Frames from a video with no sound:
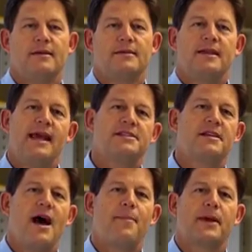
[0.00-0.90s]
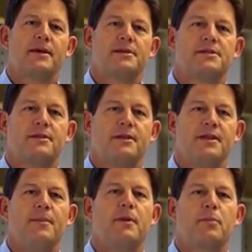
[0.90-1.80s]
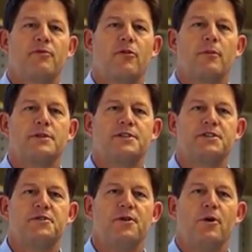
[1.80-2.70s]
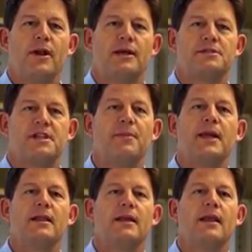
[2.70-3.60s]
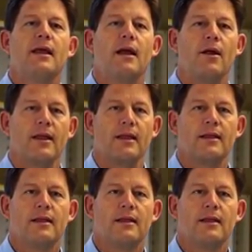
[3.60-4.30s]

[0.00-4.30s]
Today's topic is the dimming performance issue known as dimming linearity.